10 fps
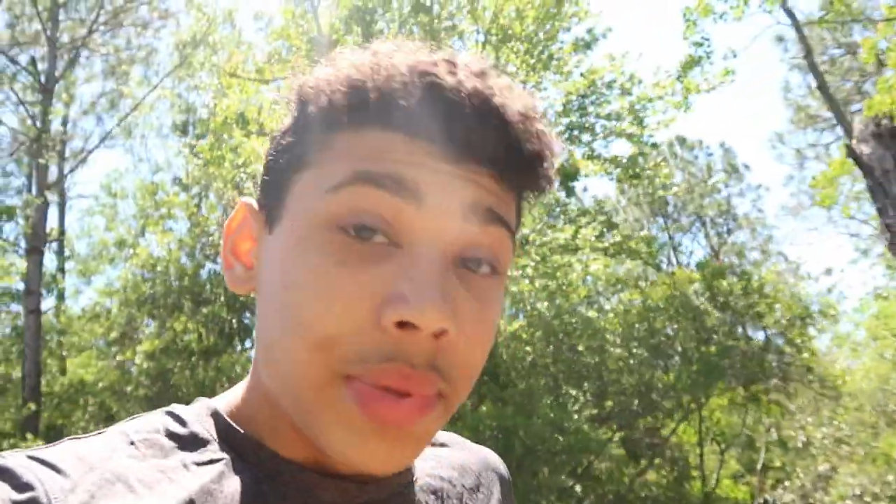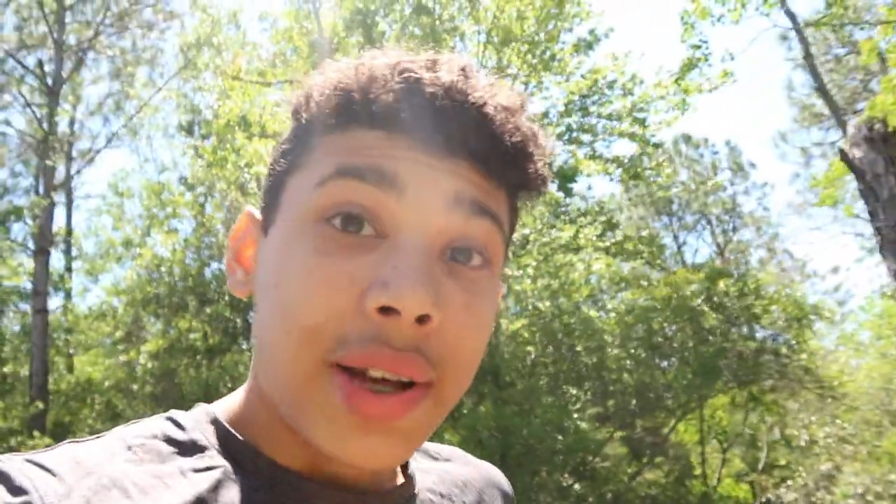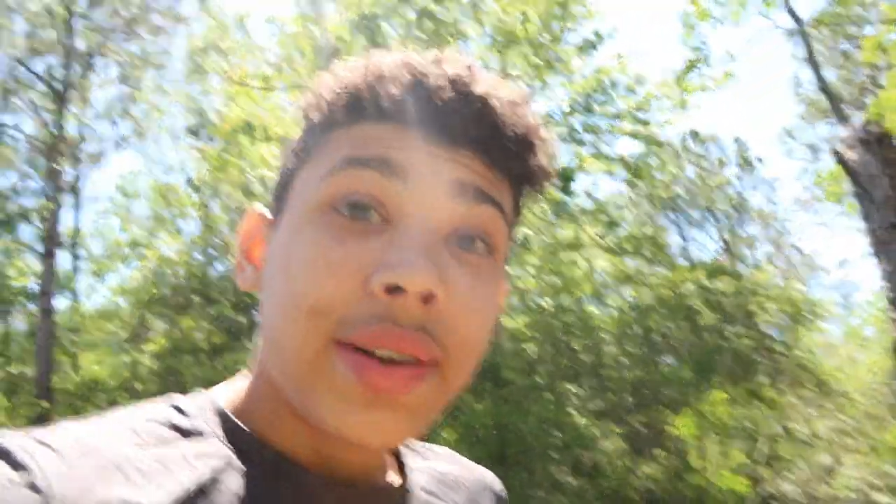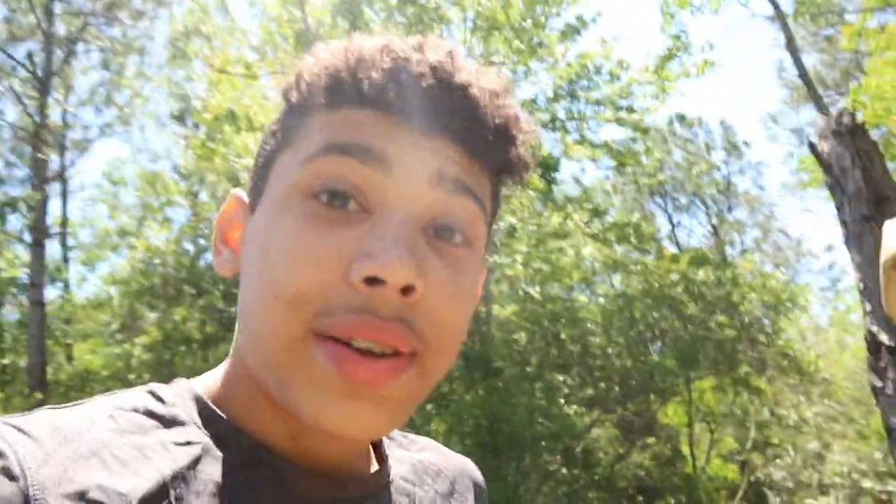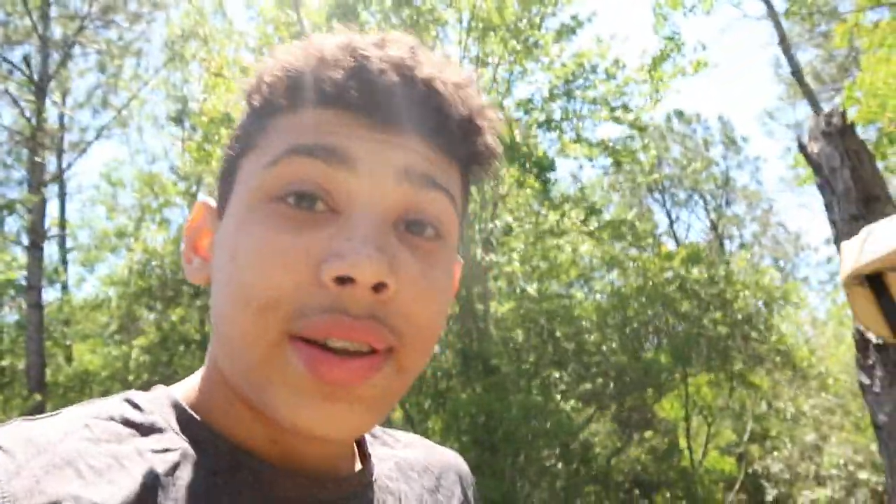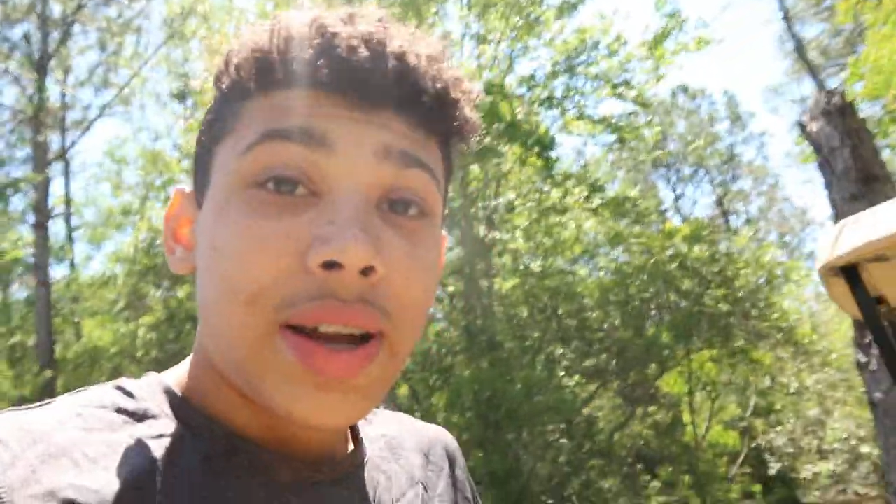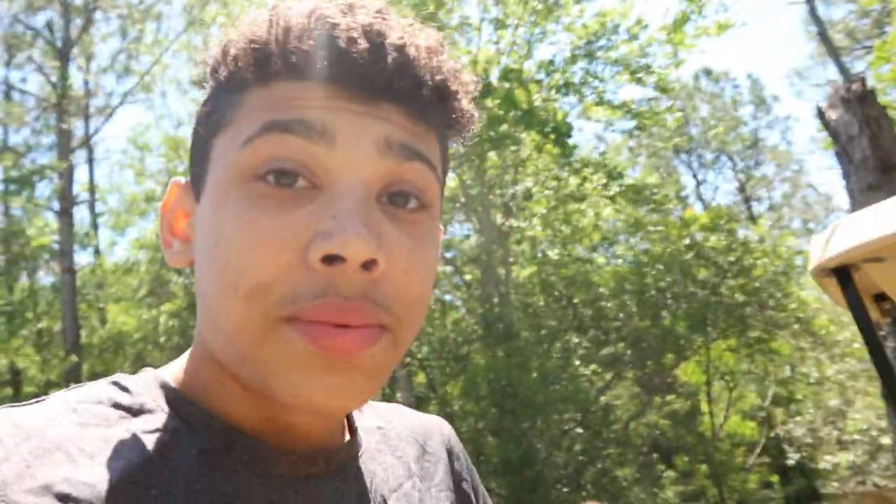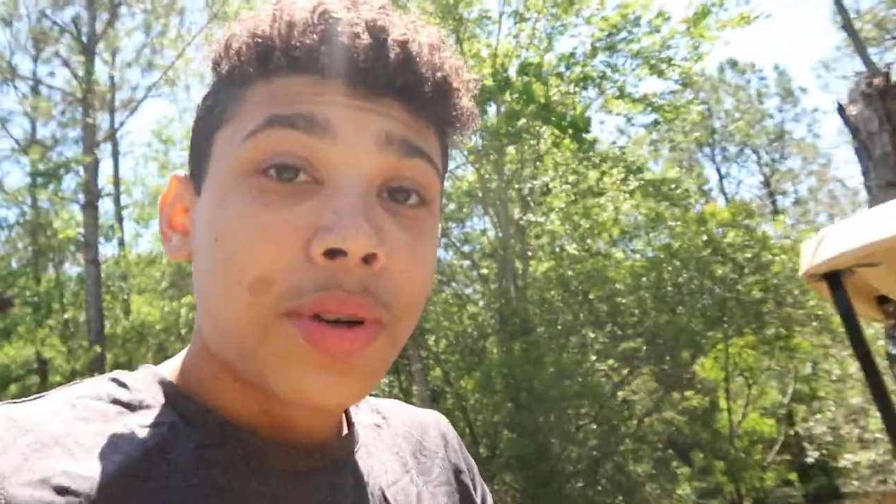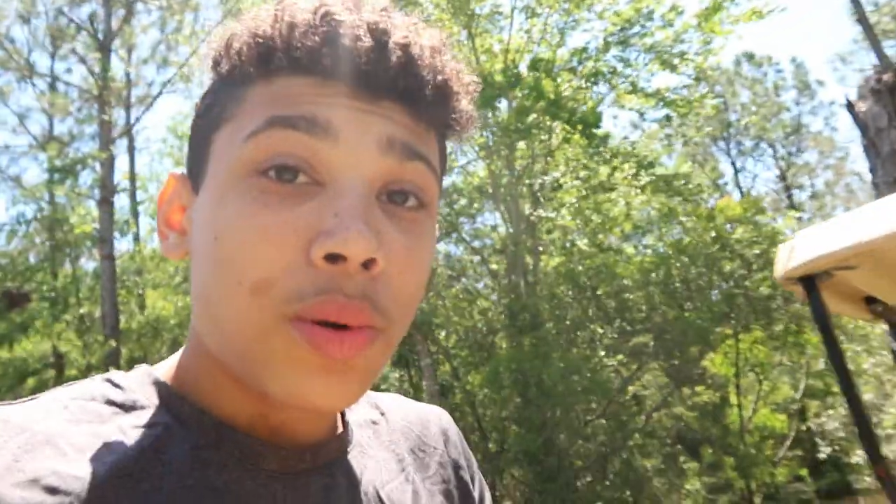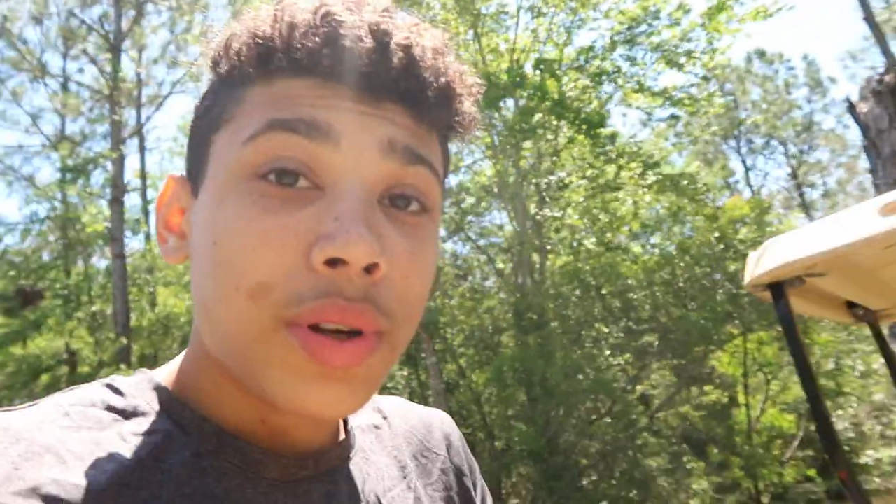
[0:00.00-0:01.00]
but
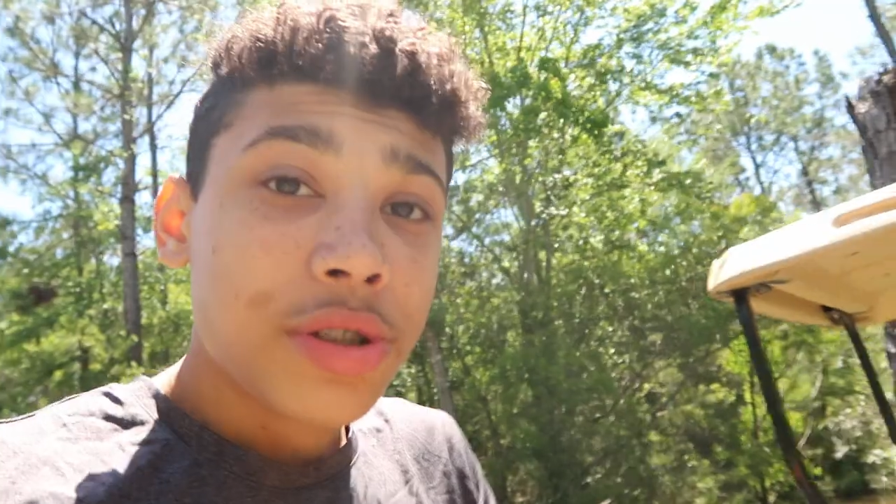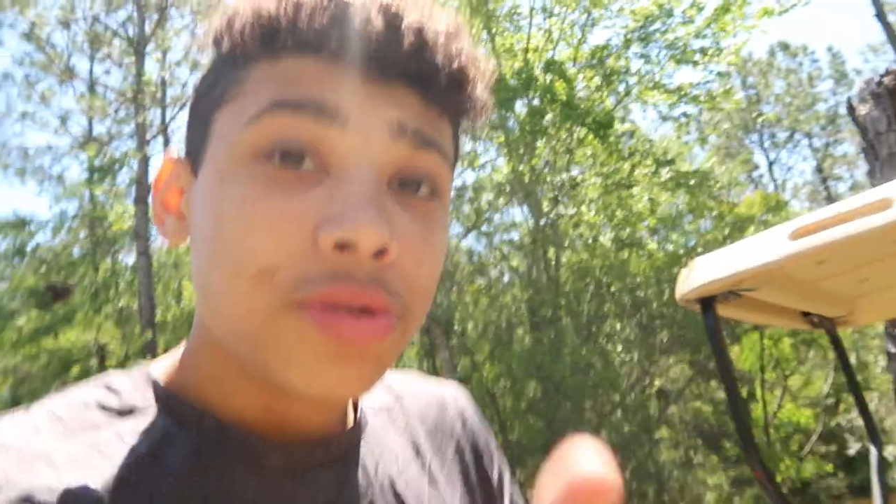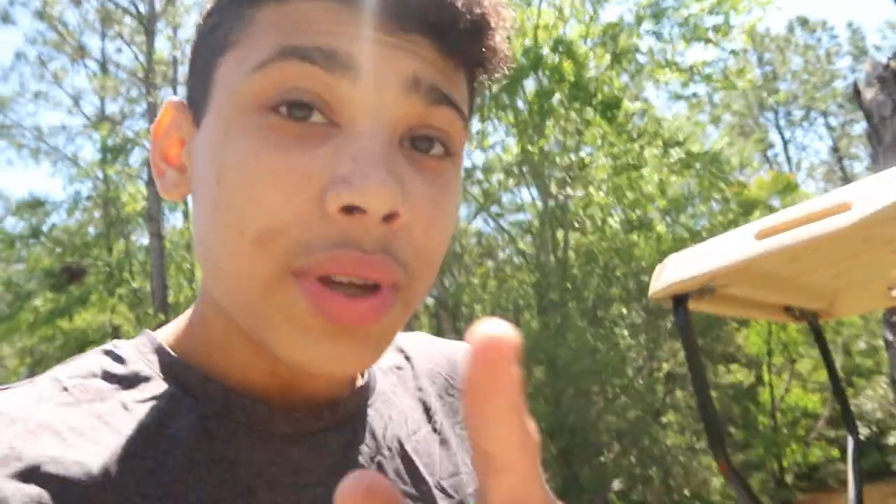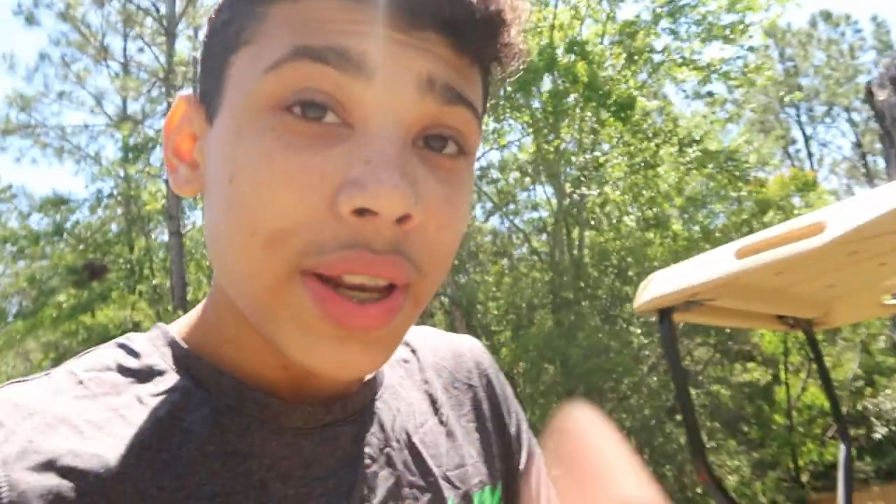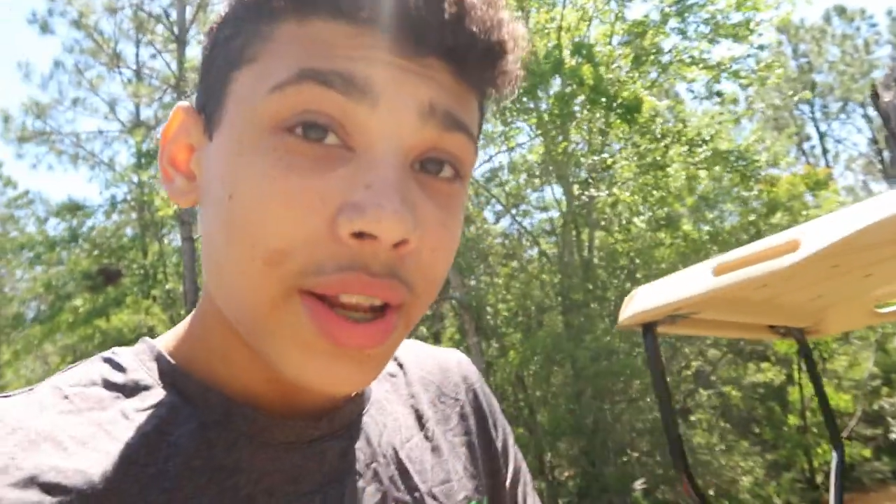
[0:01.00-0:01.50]
I'm going to get